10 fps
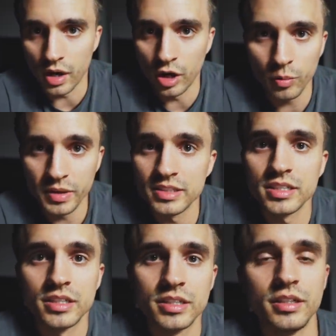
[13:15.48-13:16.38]
I hope that's
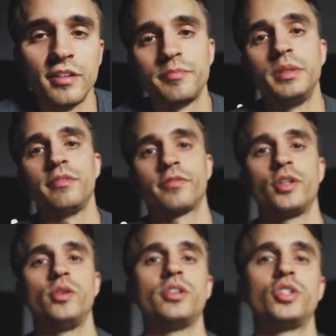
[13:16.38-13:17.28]
uh, enough meat for
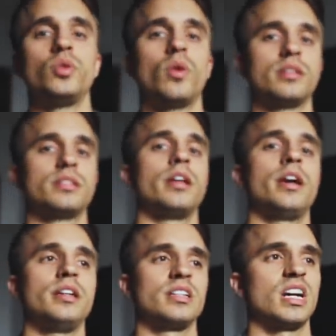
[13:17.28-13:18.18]
you to chew on
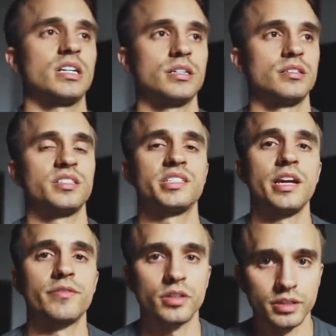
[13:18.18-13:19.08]
today and kind of
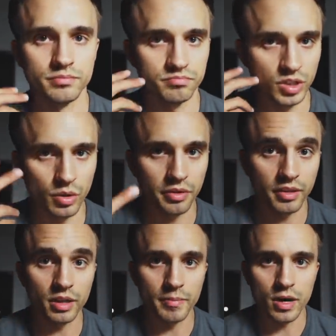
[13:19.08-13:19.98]
savor and you know
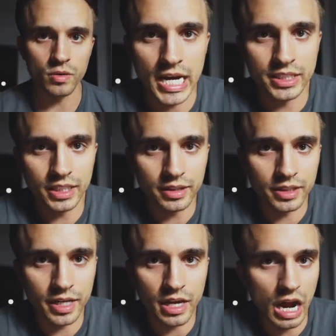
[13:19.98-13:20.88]
think about. At the end of the
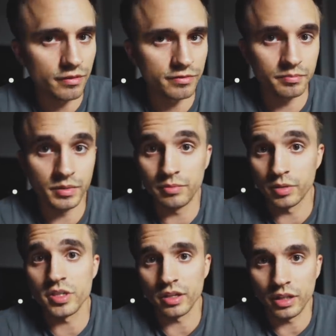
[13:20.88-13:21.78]
day, I've me
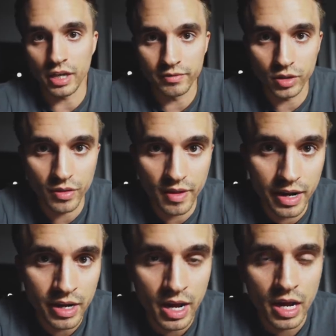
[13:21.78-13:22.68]
personally, I've learned
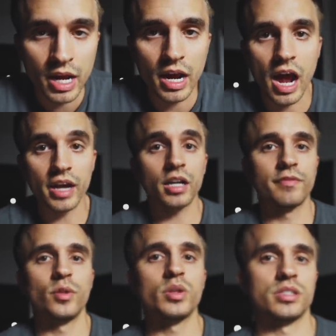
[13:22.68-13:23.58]
that I gotta
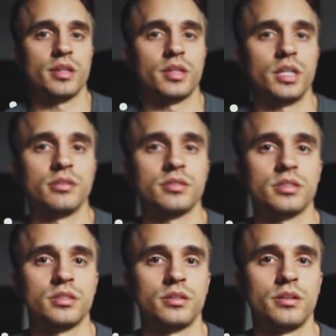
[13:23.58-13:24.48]
focus on
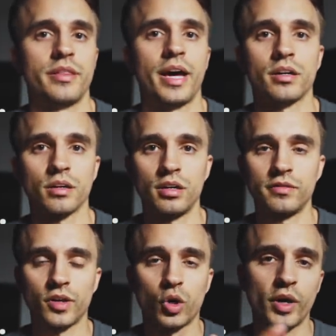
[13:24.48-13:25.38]
things that are
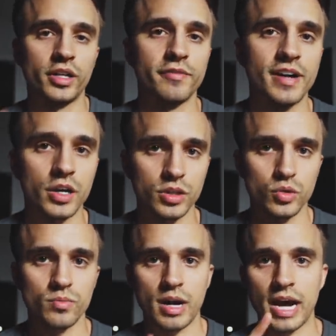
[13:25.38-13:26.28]
of greater value.
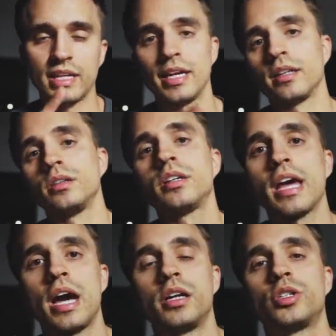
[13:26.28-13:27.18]
I can't look
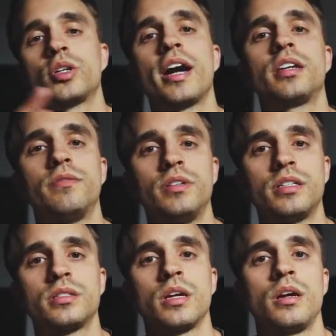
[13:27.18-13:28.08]
at
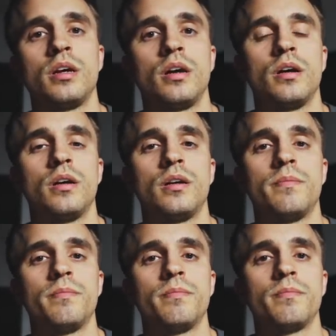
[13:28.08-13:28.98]
attractiveness.
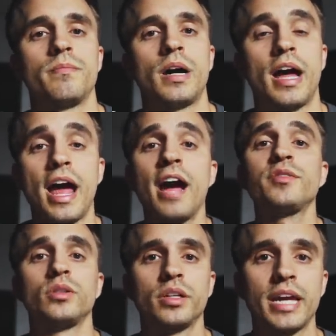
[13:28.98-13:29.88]
Um, I, I have
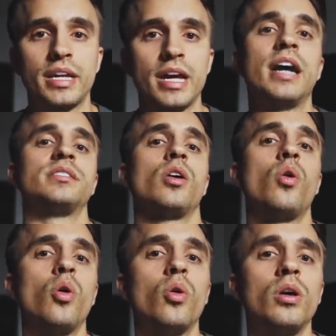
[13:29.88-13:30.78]
to look at it as a
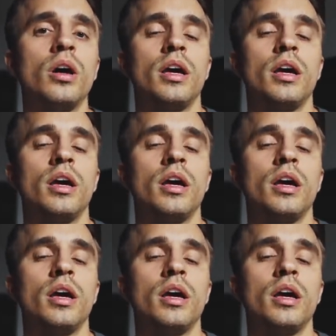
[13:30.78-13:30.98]
whole,